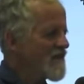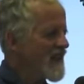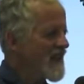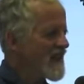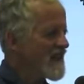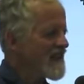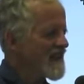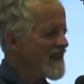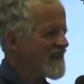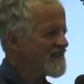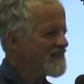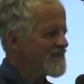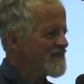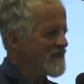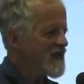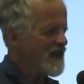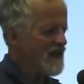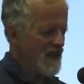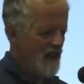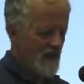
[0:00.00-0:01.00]
and
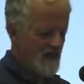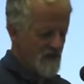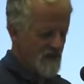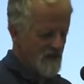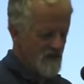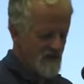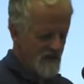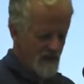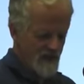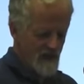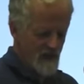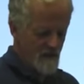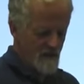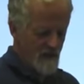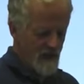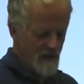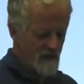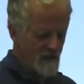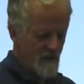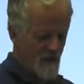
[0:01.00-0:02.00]
we could all use a little
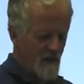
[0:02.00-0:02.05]
beep